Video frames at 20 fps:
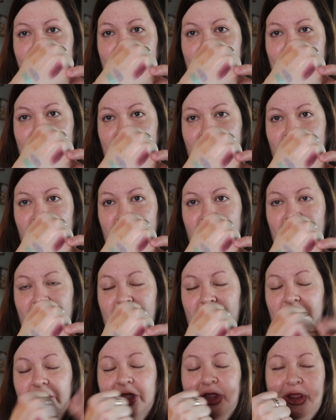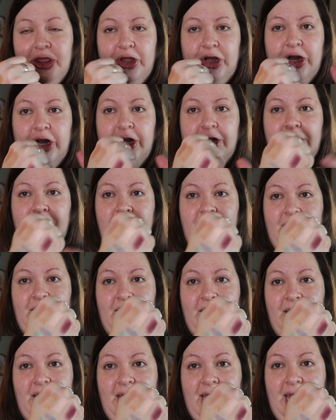in the outer third,
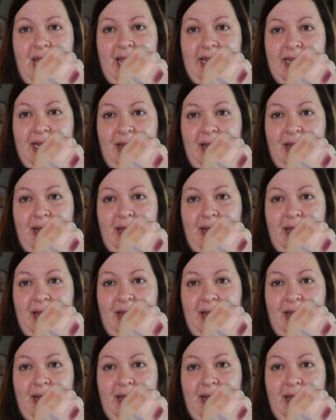and